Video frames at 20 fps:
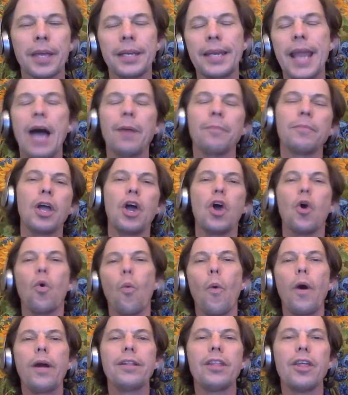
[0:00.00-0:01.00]
Now,
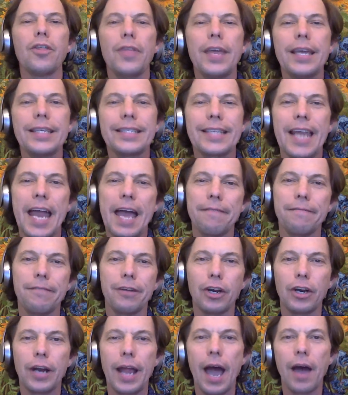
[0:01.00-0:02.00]
one of the things that I
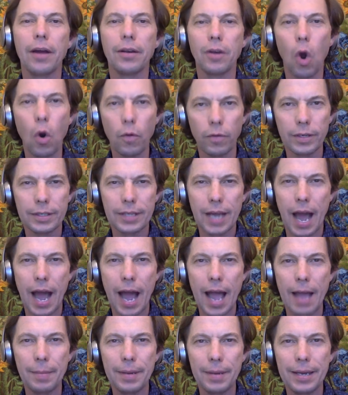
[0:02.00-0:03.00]
figured out over
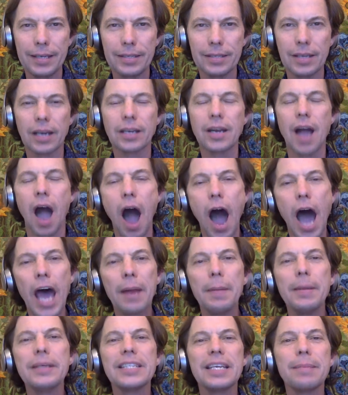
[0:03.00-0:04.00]
time is
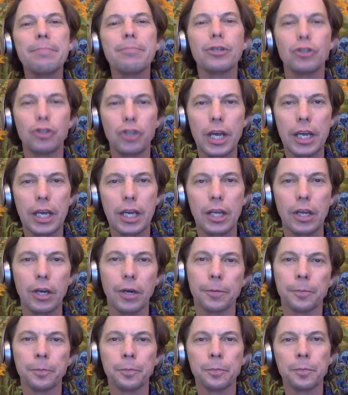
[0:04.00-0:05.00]
economists in particular